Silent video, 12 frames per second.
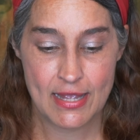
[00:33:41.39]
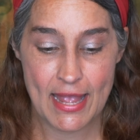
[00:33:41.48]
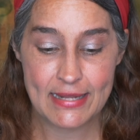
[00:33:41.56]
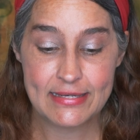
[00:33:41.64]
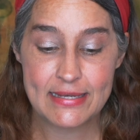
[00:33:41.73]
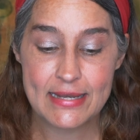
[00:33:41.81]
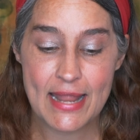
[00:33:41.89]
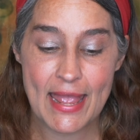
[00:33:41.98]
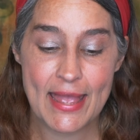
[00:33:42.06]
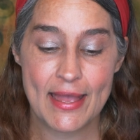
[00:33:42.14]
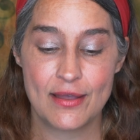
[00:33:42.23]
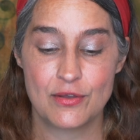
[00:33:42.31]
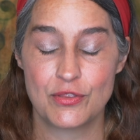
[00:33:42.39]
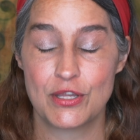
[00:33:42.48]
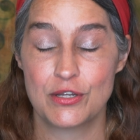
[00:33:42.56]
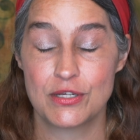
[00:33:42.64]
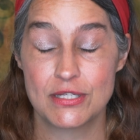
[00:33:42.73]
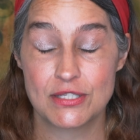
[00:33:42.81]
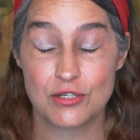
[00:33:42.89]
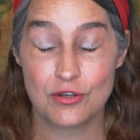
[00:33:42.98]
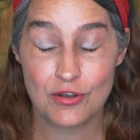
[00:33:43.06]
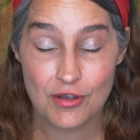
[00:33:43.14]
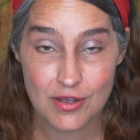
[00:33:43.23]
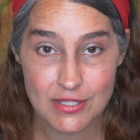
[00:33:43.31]
And now there is
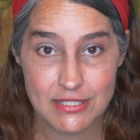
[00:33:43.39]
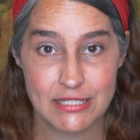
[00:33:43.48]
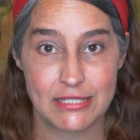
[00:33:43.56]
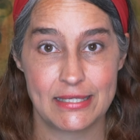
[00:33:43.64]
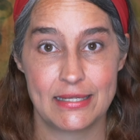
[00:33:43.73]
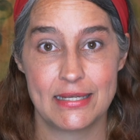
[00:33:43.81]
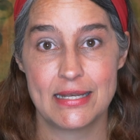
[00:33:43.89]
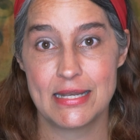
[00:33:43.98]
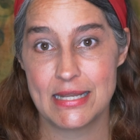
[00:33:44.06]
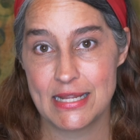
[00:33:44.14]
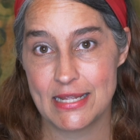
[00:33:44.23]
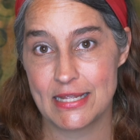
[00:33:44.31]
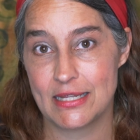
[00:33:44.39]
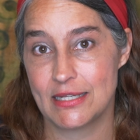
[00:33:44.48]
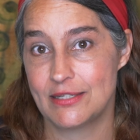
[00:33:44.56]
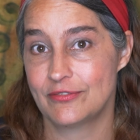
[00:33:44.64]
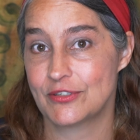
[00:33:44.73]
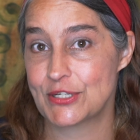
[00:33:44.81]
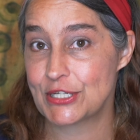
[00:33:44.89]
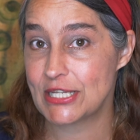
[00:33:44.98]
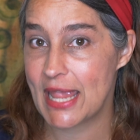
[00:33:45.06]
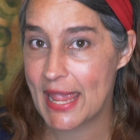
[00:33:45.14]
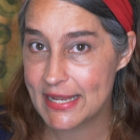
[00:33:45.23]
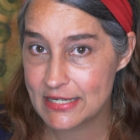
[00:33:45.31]
constant need for
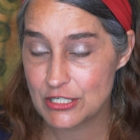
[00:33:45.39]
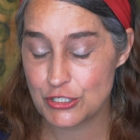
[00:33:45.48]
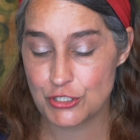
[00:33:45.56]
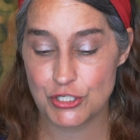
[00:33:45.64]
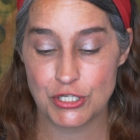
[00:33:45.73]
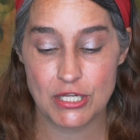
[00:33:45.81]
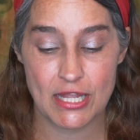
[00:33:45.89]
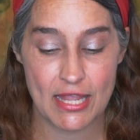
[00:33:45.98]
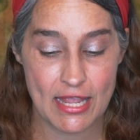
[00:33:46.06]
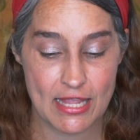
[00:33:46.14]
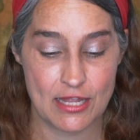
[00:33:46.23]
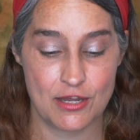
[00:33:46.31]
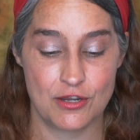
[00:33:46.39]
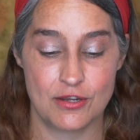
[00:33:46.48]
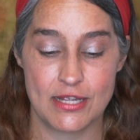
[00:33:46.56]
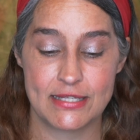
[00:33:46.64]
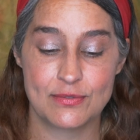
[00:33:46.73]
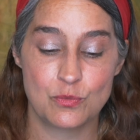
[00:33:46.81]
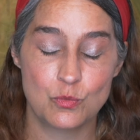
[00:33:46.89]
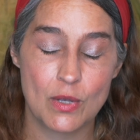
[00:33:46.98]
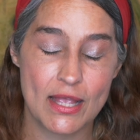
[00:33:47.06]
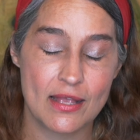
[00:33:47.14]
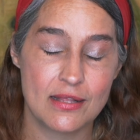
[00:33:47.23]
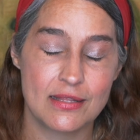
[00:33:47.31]
tender care as
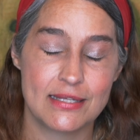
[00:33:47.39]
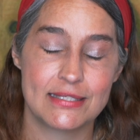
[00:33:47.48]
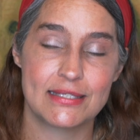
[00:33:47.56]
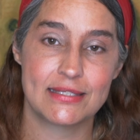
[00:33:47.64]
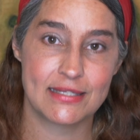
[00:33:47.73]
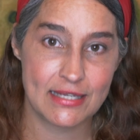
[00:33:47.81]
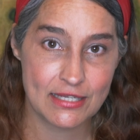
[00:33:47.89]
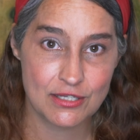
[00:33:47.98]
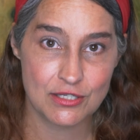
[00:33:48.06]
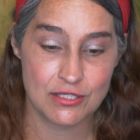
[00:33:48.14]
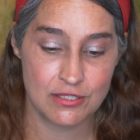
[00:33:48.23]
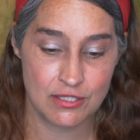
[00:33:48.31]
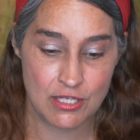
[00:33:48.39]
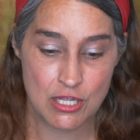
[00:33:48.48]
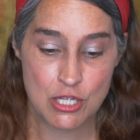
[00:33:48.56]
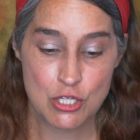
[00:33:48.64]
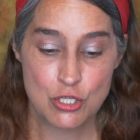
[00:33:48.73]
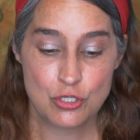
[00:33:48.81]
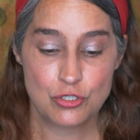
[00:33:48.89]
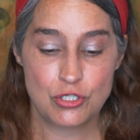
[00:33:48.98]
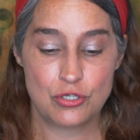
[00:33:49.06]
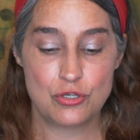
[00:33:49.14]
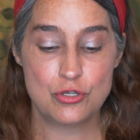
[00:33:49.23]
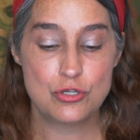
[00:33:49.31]
well as skill
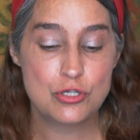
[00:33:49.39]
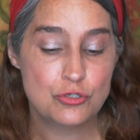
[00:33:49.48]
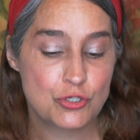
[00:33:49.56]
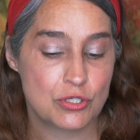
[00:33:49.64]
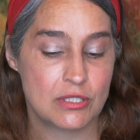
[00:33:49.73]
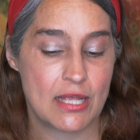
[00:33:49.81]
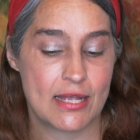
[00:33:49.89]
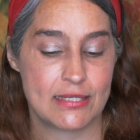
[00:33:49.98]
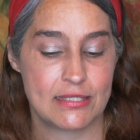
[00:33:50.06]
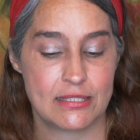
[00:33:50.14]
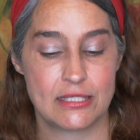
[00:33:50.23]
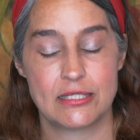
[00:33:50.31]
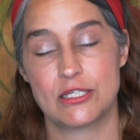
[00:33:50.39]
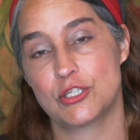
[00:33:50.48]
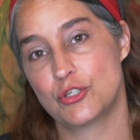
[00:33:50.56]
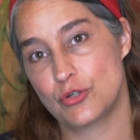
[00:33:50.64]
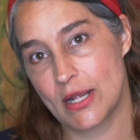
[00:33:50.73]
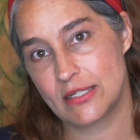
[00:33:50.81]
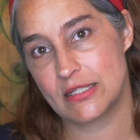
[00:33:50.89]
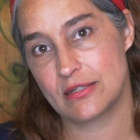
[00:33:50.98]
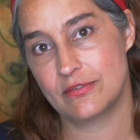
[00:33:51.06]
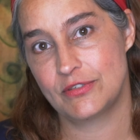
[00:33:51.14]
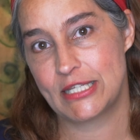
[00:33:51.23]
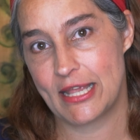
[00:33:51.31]
to neutralize the
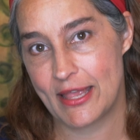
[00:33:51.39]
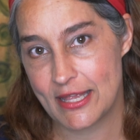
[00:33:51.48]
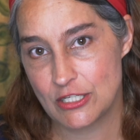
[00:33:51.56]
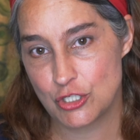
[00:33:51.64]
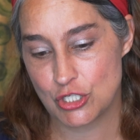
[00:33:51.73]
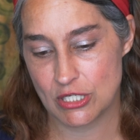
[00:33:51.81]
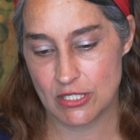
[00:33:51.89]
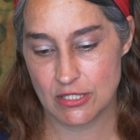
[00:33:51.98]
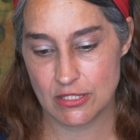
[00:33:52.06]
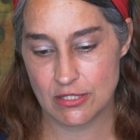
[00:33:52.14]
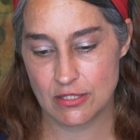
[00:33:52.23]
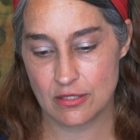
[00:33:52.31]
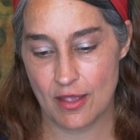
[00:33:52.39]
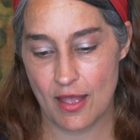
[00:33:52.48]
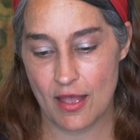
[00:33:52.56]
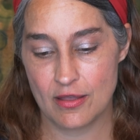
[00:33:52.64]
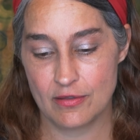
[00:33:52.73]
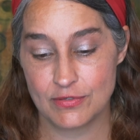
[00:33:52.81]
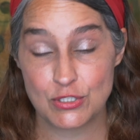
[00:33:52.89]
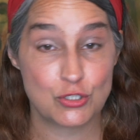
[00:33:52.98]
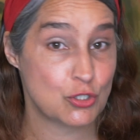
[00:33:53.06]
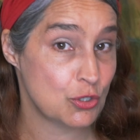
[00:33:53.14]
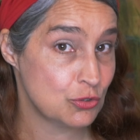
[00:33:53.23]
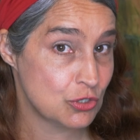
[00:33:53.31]
destructive tensions of
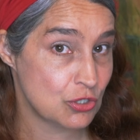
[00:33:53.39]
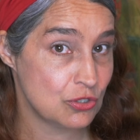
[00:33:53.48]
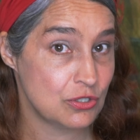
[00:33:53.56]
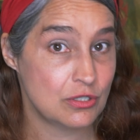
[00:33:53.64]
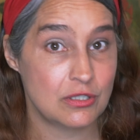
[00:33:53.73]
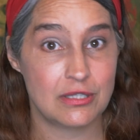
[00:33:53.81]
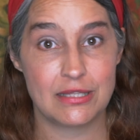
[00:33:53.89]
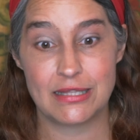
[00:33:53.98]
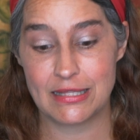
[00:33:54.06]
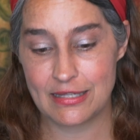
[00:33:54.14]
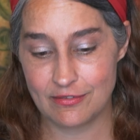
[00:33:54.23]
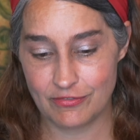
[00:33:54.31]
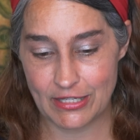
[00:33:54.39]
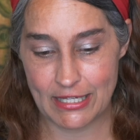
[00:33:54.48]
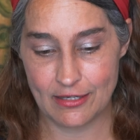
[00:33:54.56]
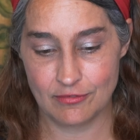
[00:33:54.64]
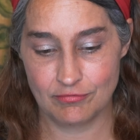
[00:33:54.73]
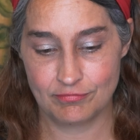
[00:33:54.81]
social living.